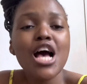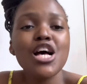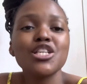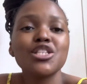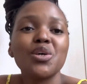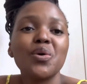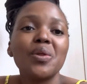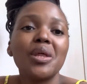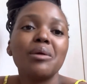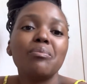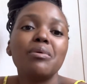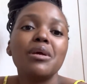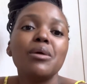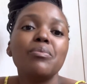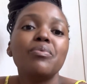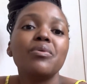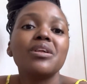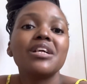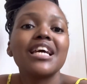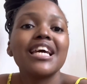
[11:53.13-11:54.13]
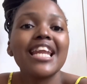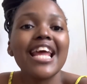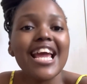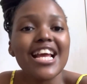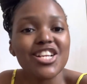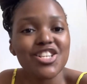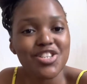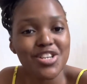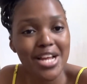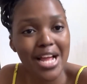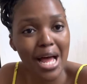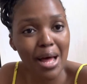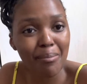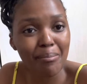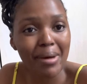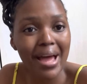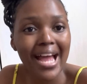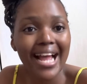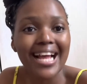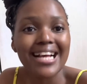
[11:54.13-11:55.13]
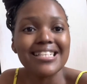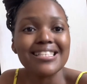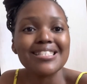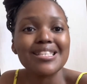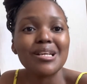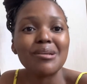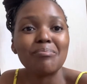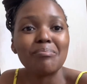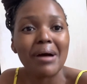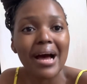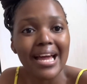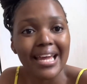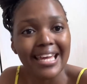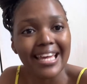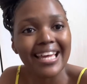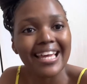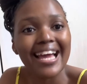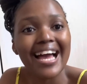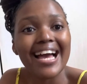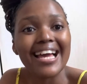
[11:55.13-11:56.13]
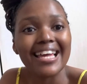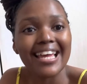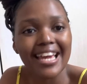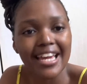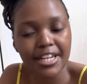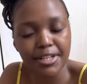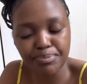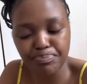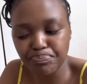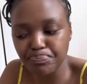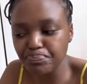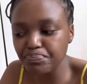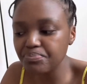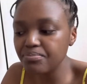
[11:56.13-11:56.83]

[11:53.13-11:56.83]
so that people can actually come back and start buying again